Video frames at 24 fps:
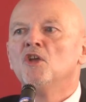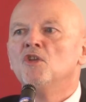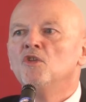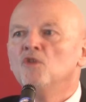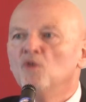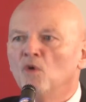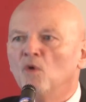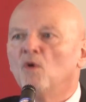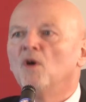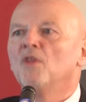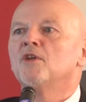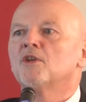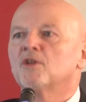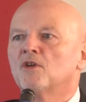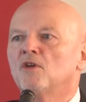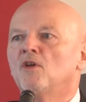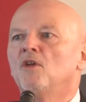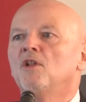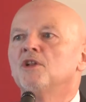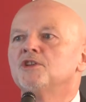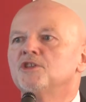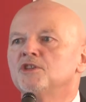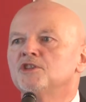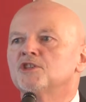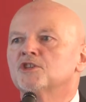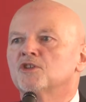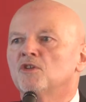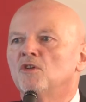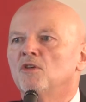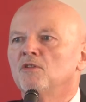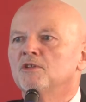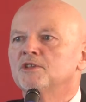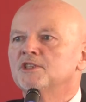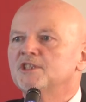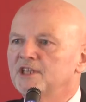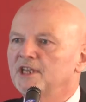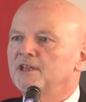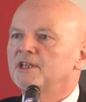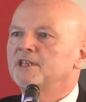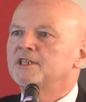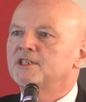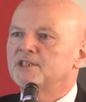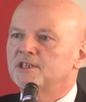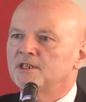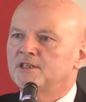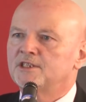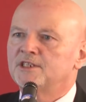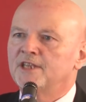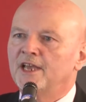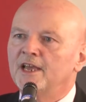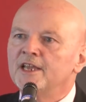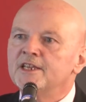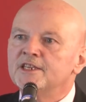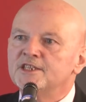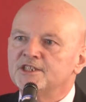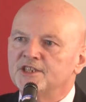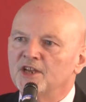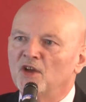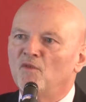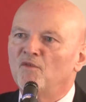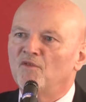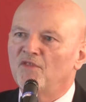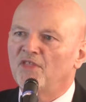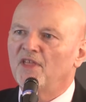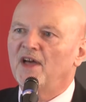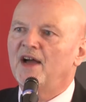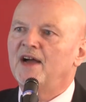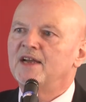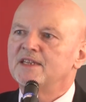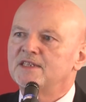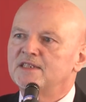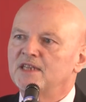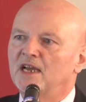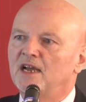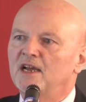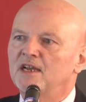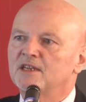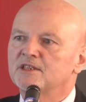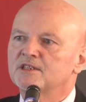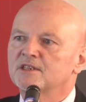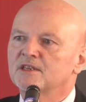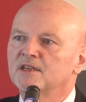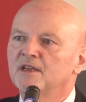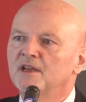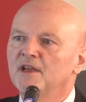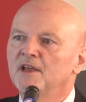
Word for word: No other college in Scotland set, it, set itself that task.